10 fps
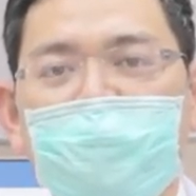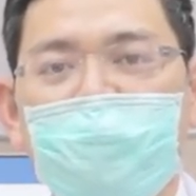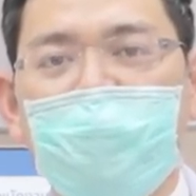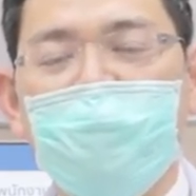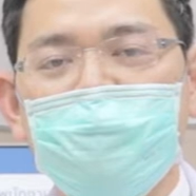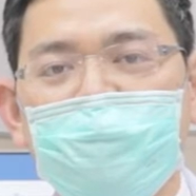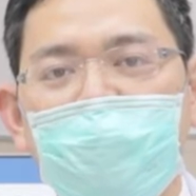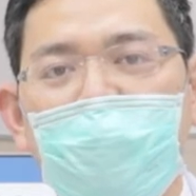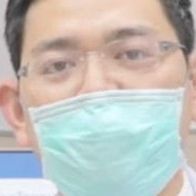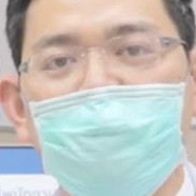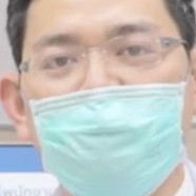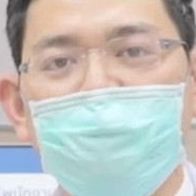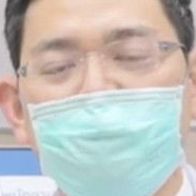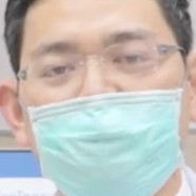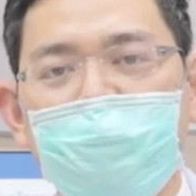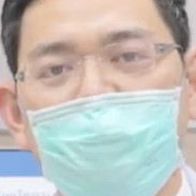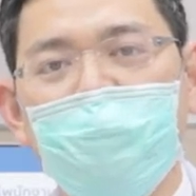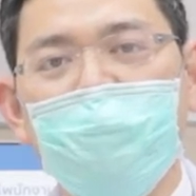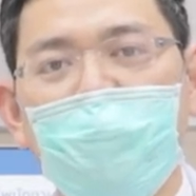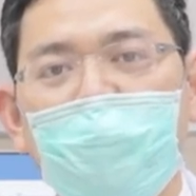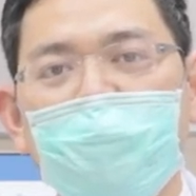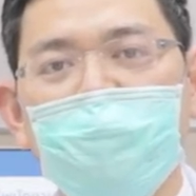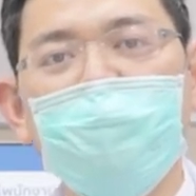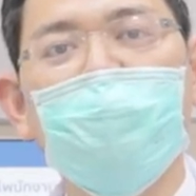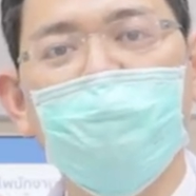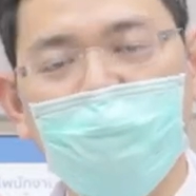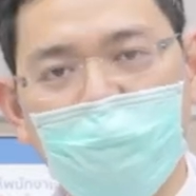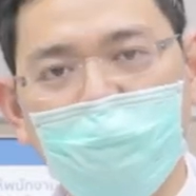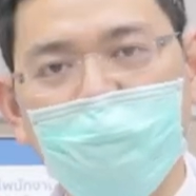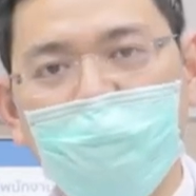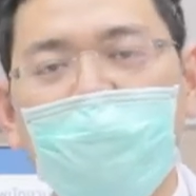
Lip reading: They had just had a pain and discomfort.